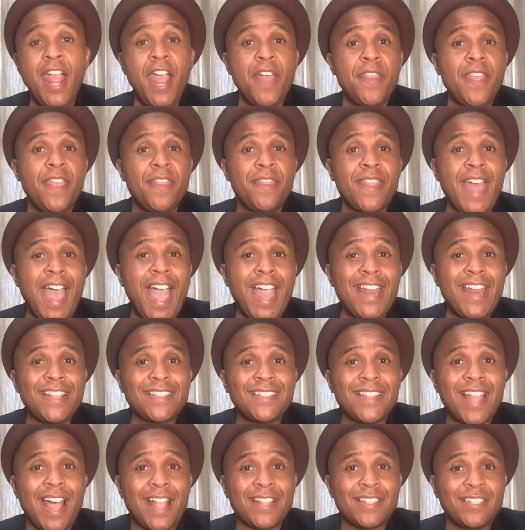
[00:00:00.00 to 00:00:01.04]
then that is
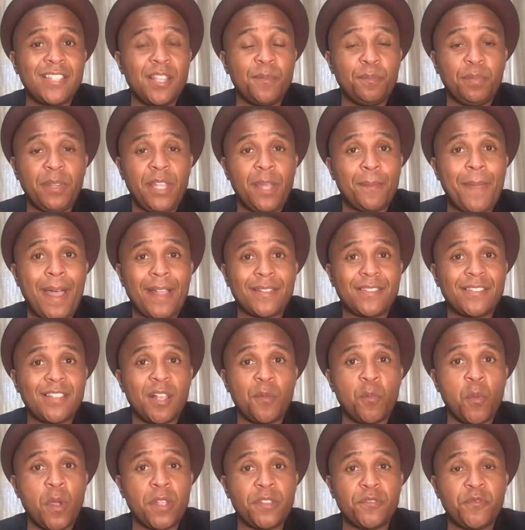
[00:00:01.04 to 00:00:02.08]
not simply about
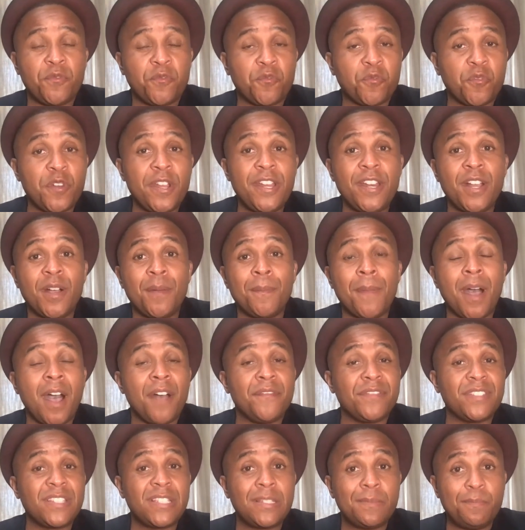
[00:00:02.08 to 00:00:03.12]
someone's freedom
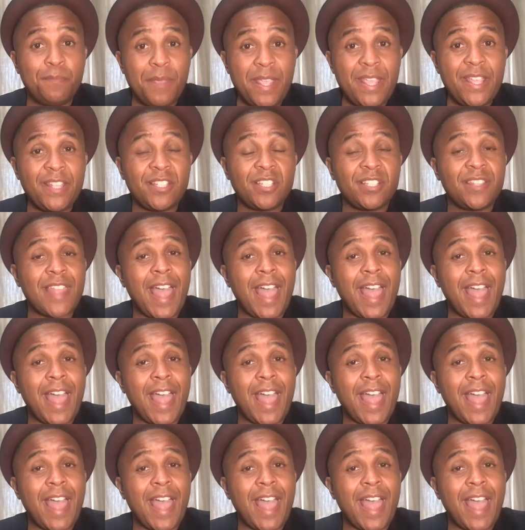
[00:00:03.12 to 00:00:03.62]
of speech.